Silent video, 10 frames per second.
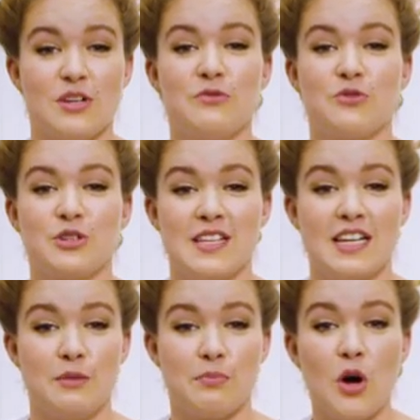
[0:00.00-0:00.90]
great for
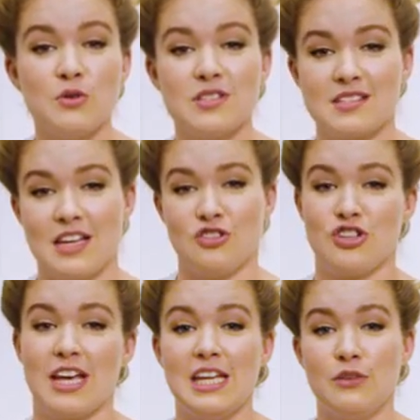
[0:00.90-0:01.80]
setting posts and
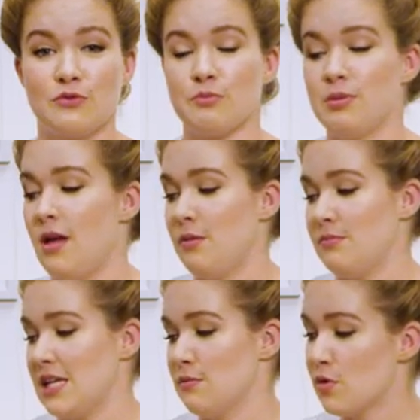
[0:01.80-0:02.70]
checking for
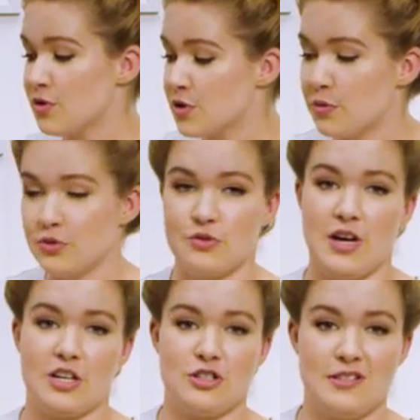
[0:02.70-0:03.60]
plumb in multiple
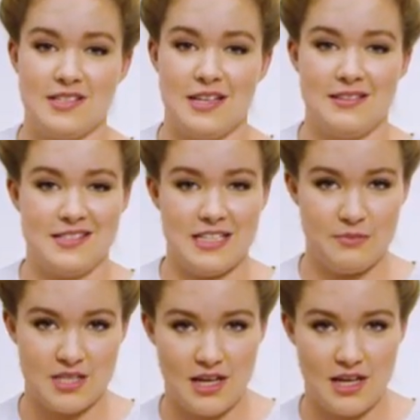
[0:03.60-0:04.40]
directions at the same